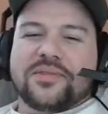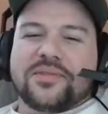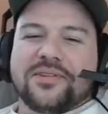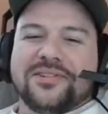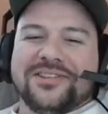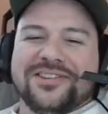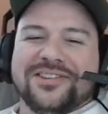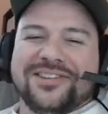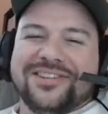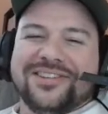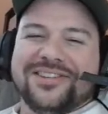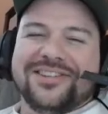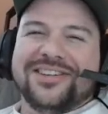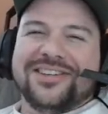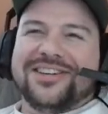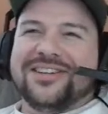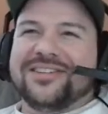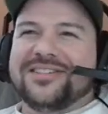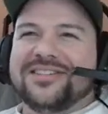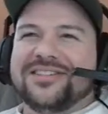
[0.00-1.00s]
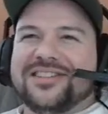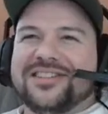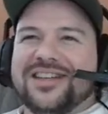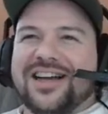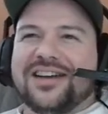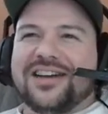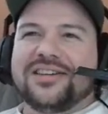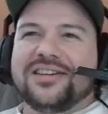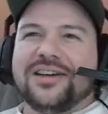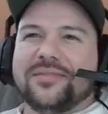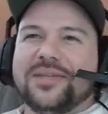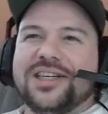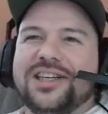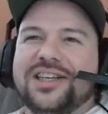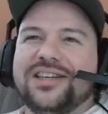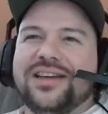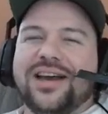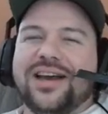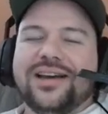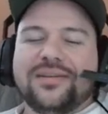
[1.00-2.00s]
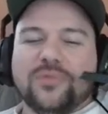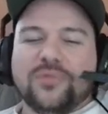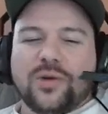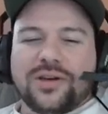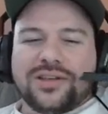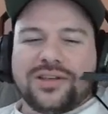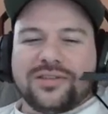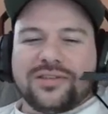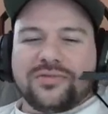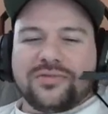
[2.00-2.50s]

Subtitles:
Yeah. I mean, he had one in the